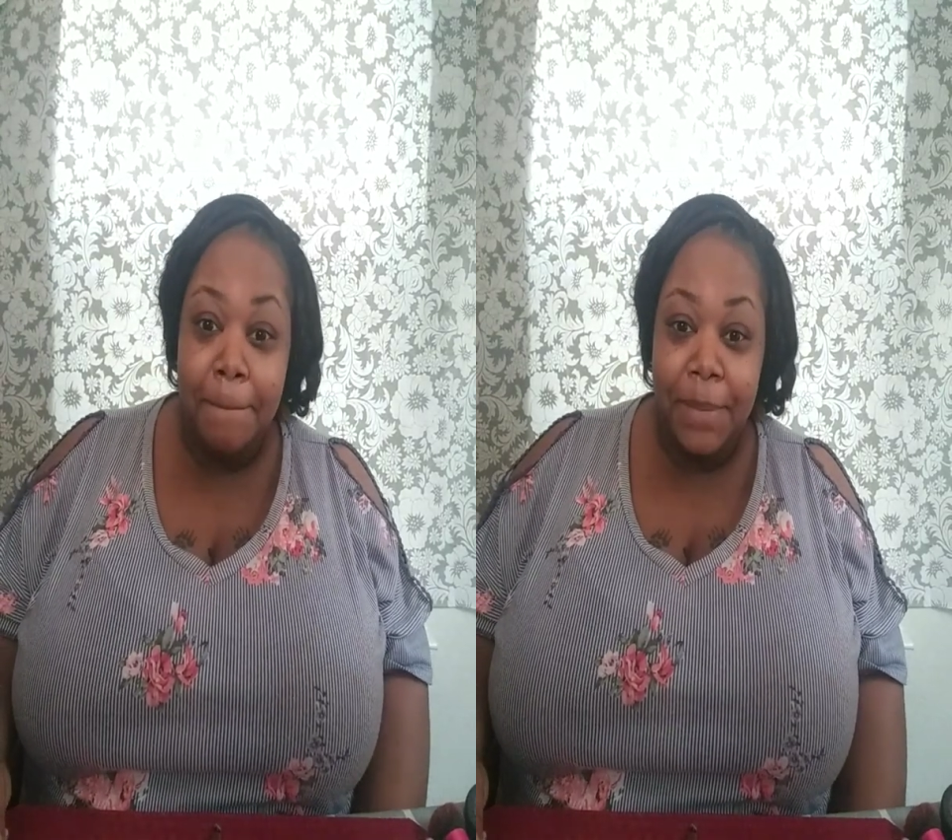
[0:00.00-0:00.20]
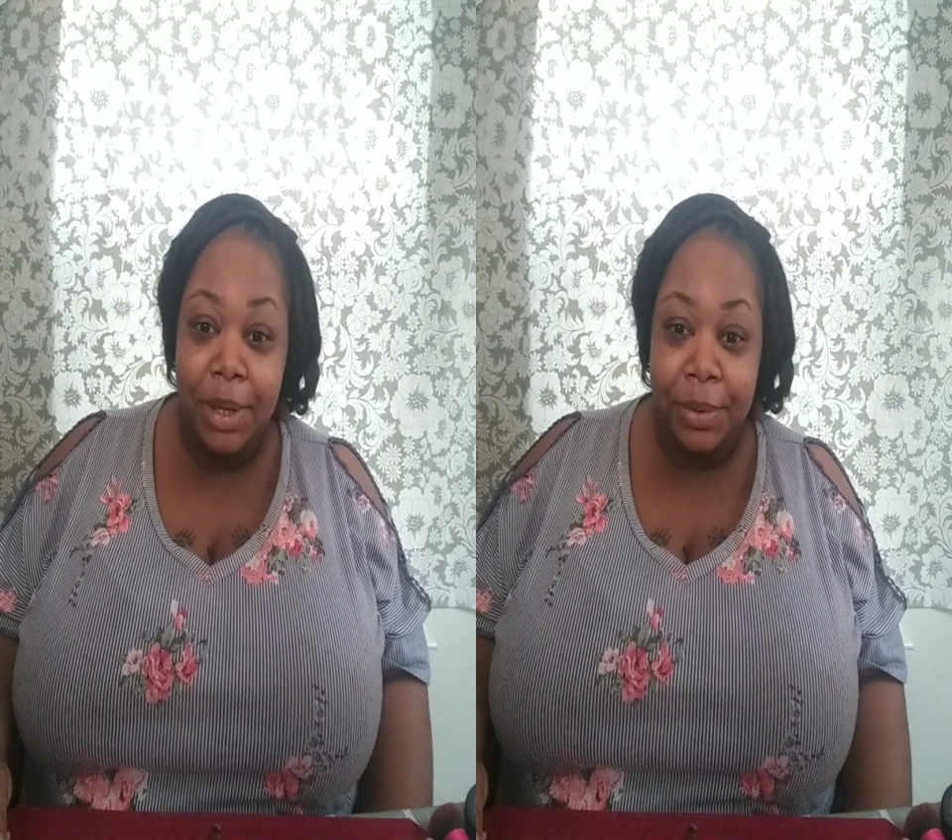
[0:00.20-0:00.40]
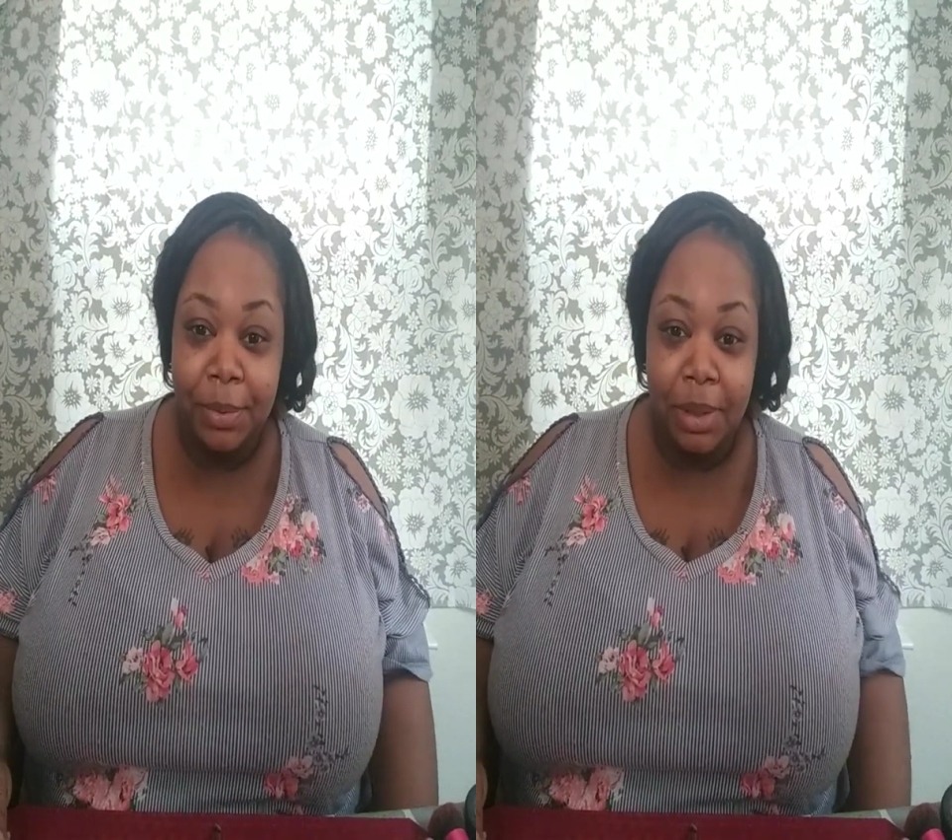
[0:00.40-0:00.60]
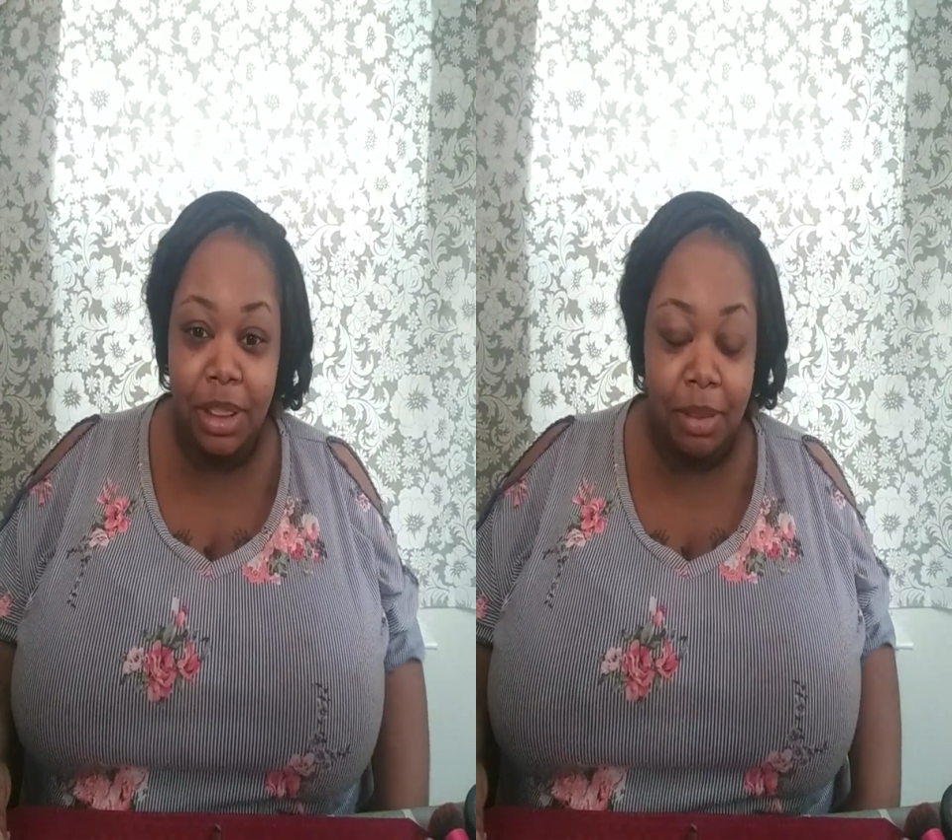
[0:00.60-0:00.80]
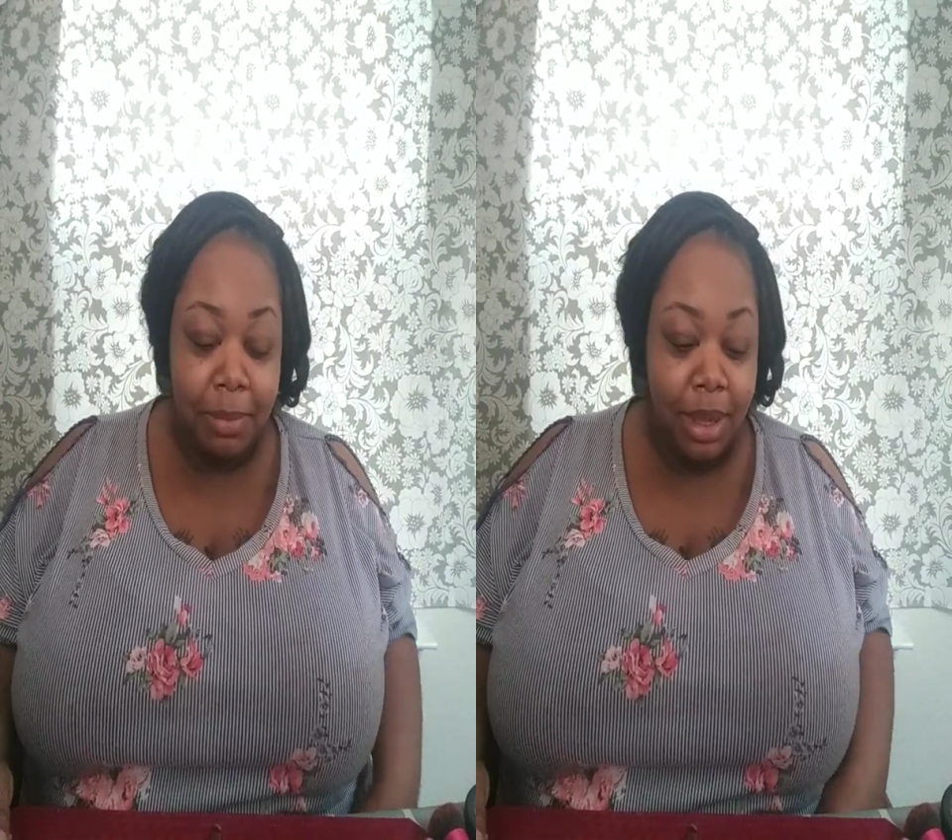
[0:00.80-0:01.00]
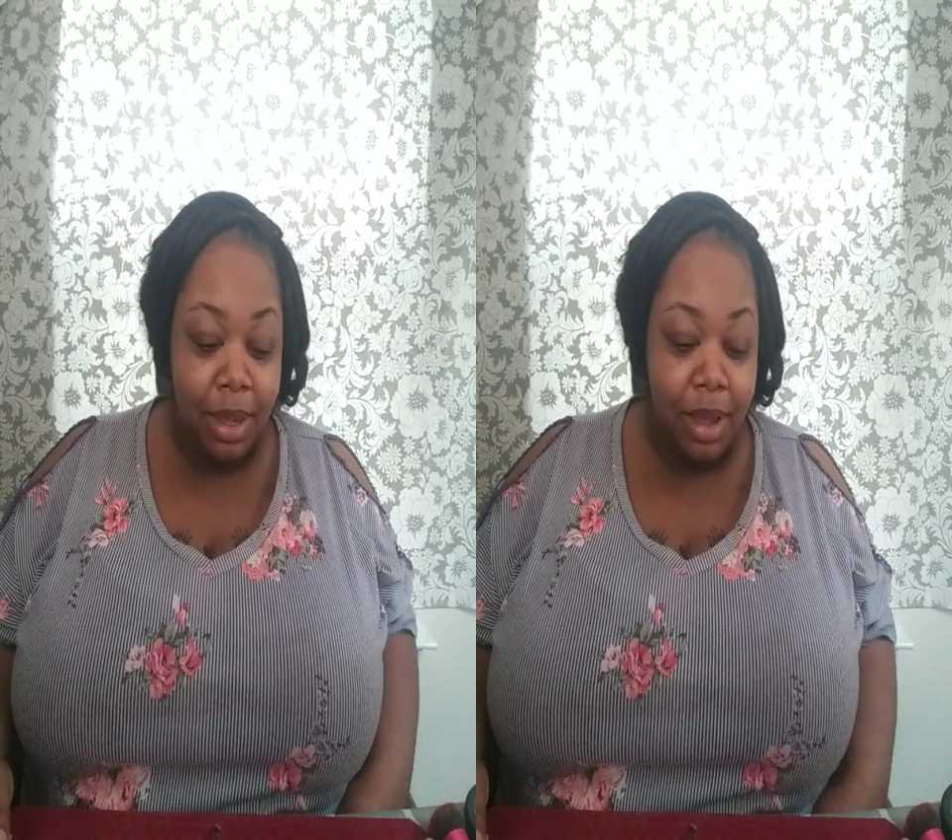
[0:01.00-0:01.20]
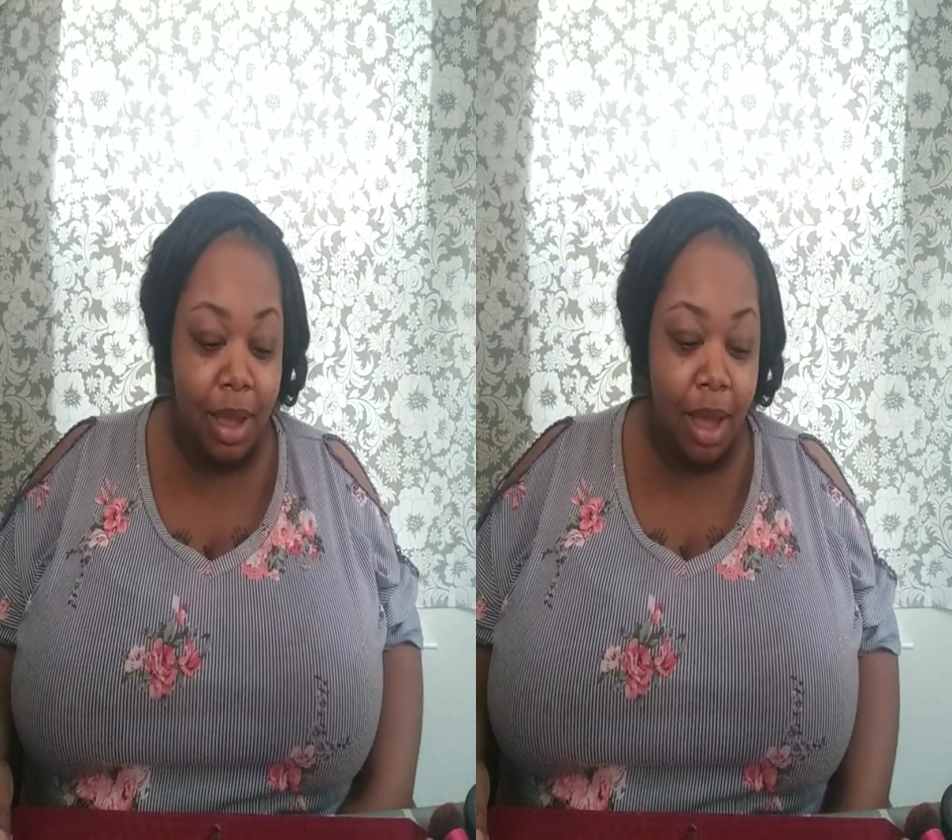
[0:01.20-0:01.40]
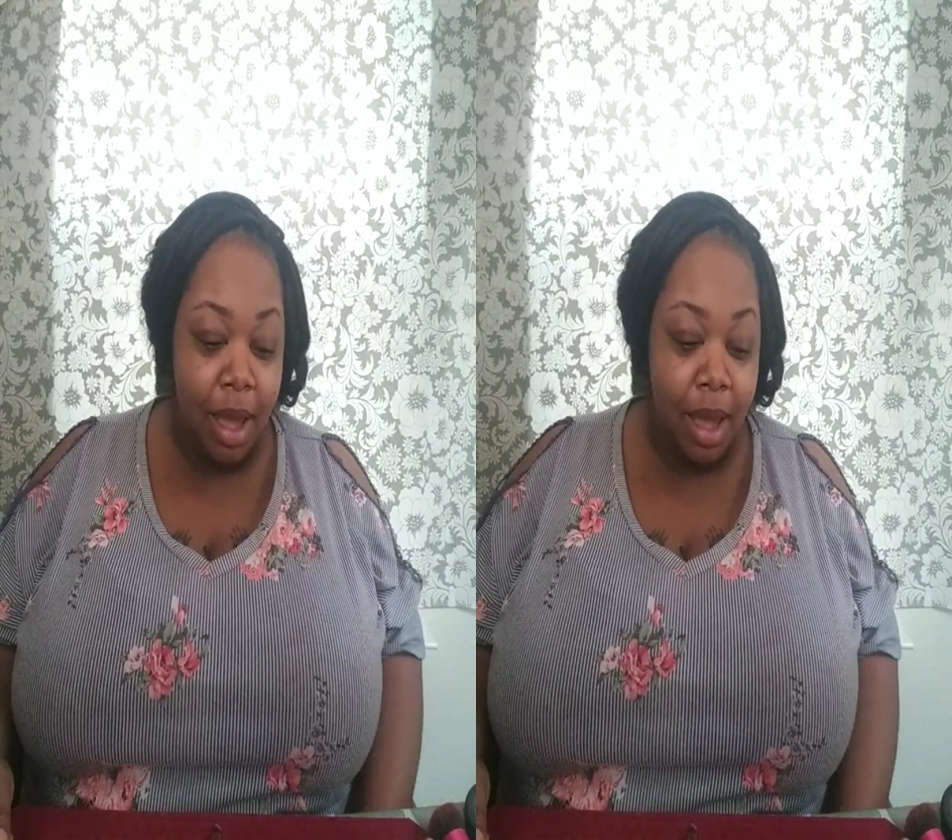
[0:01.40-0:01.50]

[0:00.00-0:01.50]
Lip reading: bear with me.